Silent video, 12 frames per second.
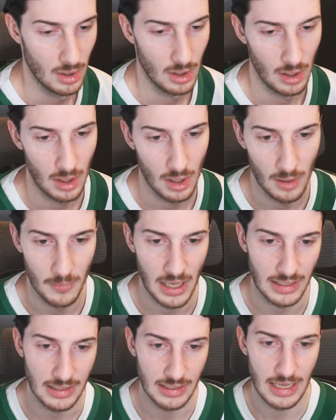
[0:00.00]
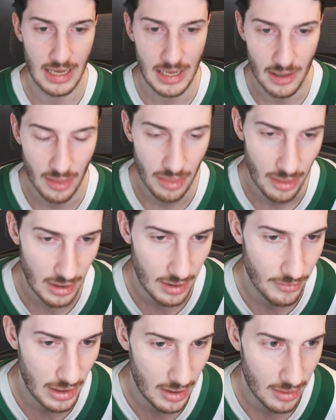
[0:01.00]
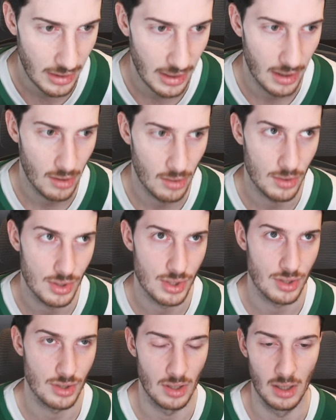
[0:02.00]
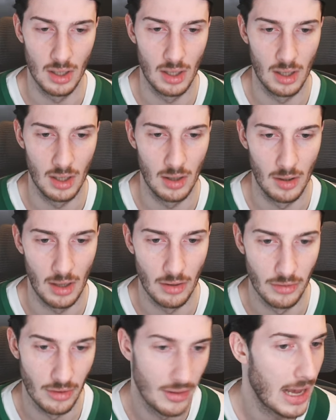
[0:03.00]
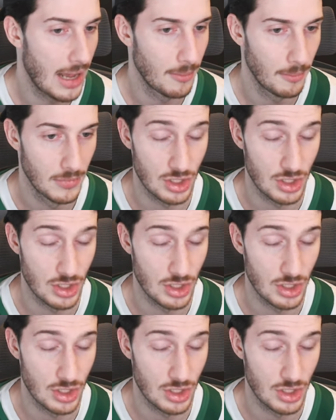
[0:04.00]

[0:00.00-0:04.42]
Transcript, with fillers: Um, I can't think of anything else uh, other than that.